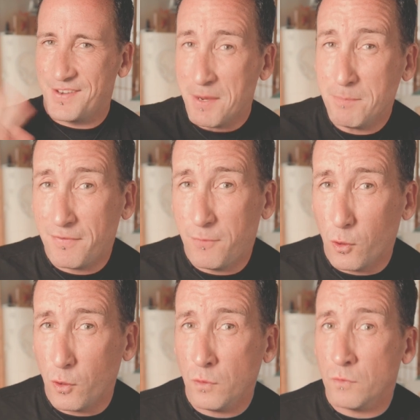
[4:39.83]
Number
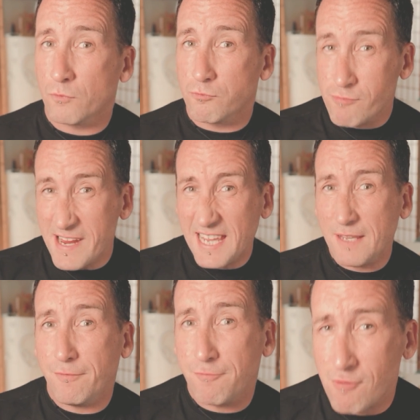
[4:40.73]
4.
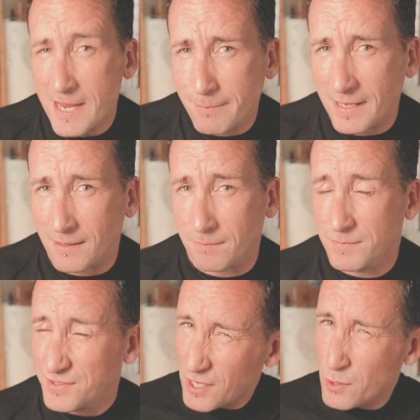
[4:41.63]
Reframing.
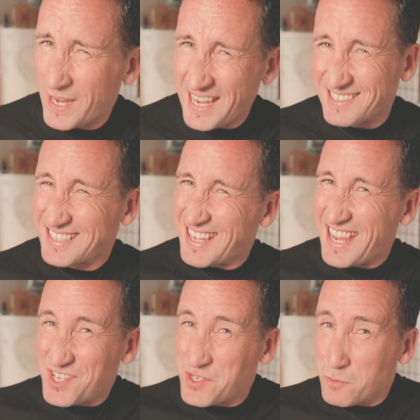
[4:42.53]
So here's an
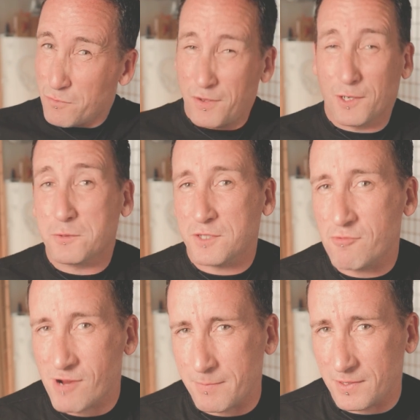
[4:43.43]
issue for lucid
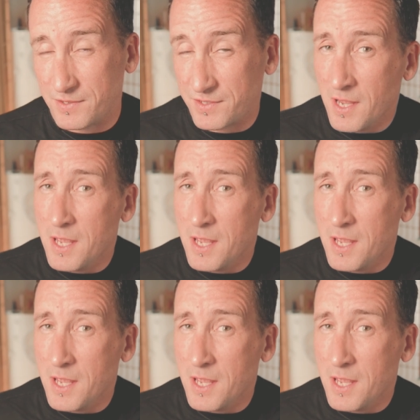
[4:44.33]
dreamers.